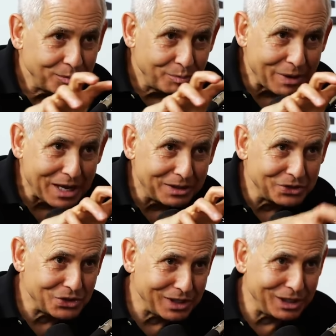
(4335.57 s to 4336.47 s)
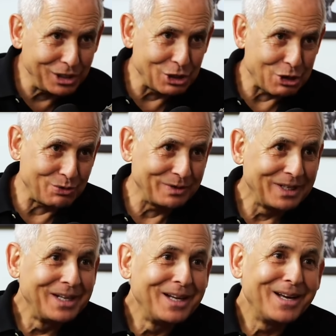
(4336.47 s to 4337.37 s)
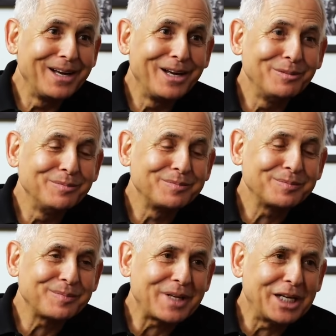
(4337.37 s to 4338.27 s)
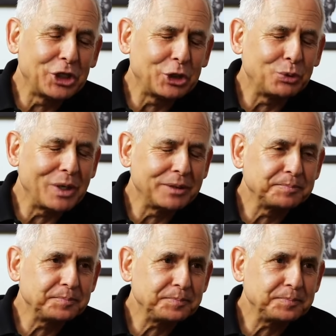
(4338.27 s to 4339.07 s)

balance the ego mm. um, in a good way.